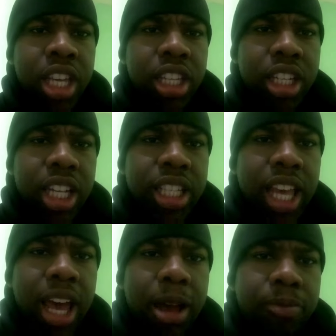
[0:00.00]
because
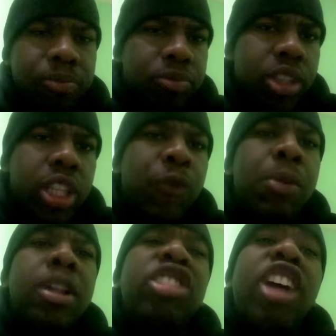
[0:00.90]
to
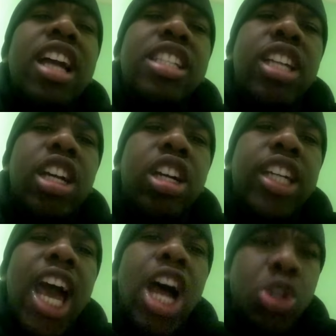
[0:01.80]
familiarize the
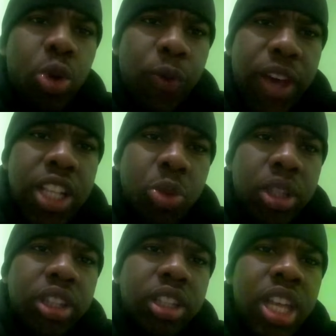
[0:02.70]
casual fans
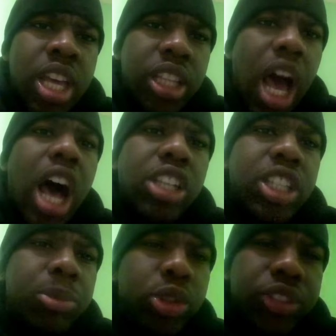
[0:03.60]
with the
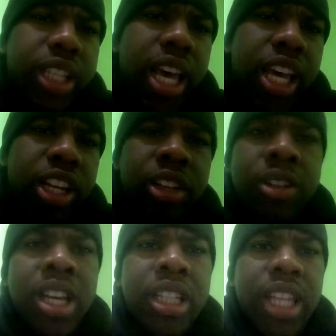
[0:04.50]
Asuka moveset,
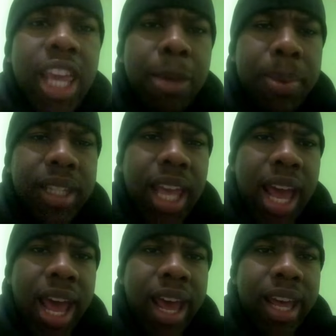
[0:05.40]
the hip
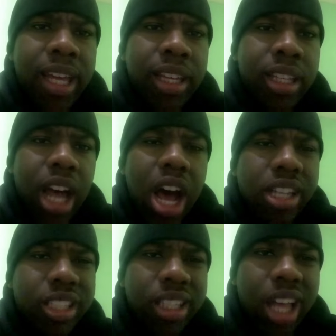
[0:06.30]
attack, the
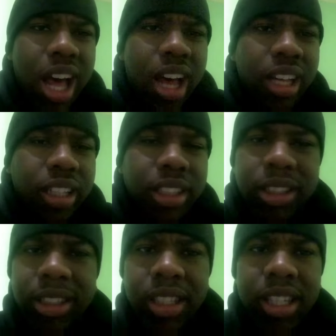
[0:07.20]
Asuka lock,
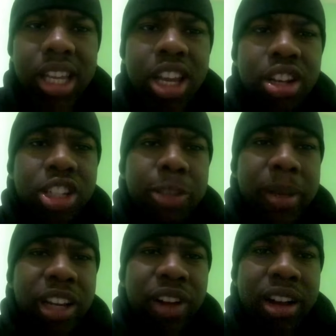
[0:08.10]

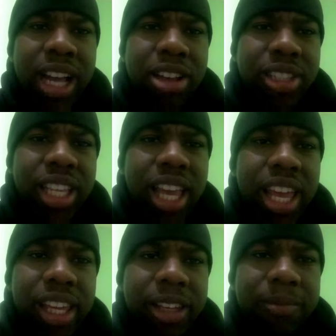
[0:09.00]
spinning roundhouse
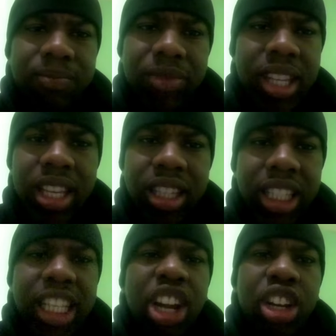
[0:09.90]
kick,
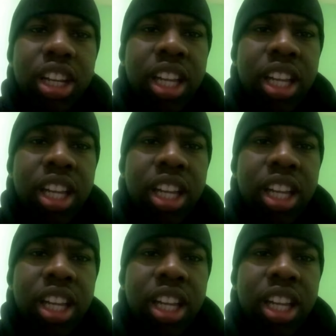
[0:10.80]
the